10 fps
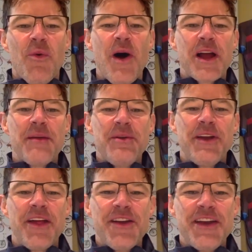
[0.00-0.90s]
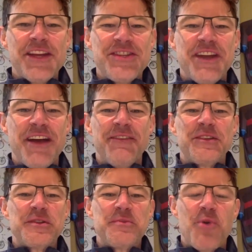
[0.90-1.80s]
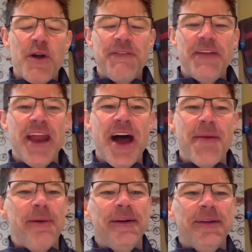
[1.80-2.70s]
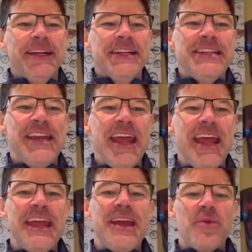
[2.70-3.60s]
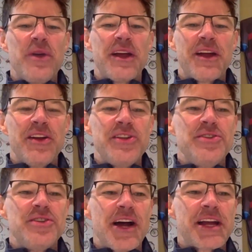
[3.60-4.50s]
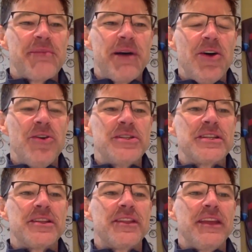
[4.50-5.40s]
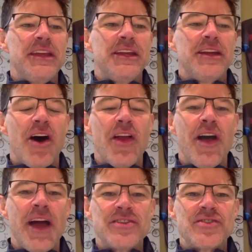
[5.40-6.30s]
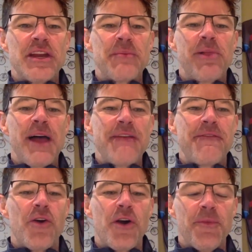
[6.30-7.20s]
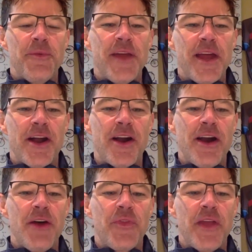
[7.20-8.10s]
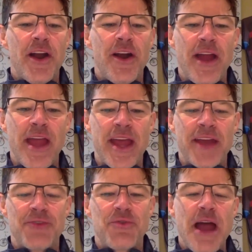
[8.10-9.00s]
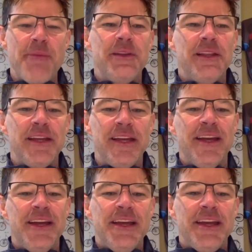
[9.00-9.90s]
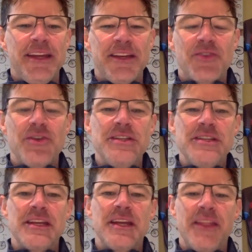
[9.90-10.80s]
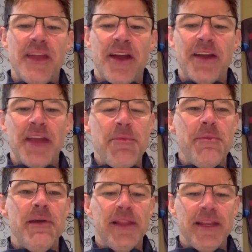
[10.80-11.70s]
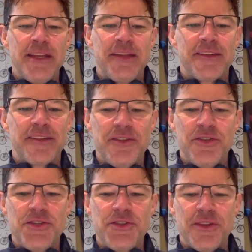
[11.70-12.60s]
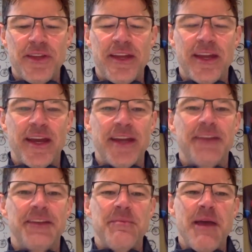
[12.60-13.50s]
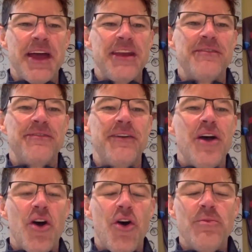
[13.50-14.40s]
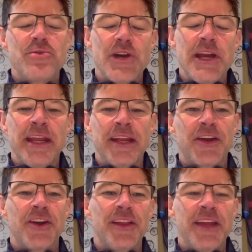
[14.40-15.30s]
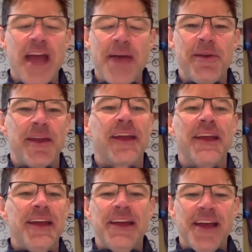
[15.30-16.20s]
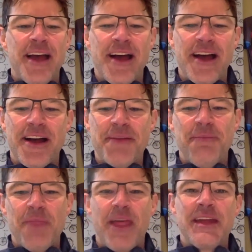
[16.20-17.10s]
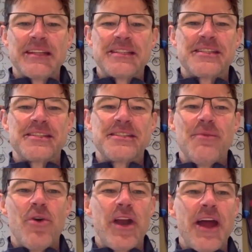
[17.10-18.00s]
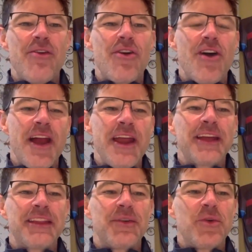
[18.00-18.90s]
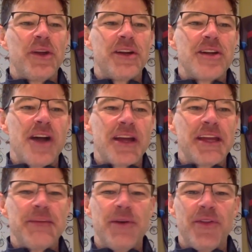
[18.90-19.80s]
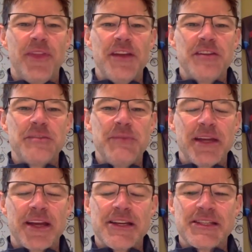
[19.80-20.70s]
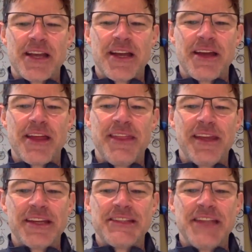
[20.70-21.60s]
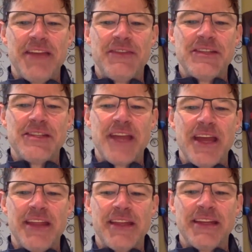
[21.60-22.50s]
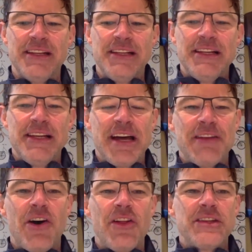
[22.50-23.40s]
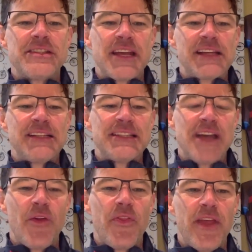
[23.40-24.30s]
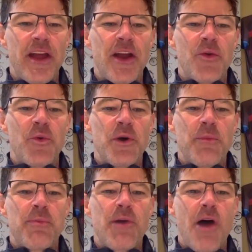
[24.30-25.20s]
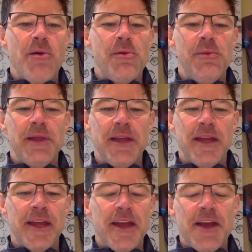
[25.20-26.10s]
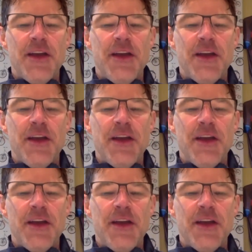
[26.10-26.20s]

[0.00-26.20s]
Welcome to another edition of SportFit Hub. Today we are going to talk about the online training platforms that are out there and rapidly increasing in their capabilities due to the demand of home training currently happening. I think it's somewhat ironic that we are talking about this because I think it's safe to say that out of all the cyclists out there, we're probably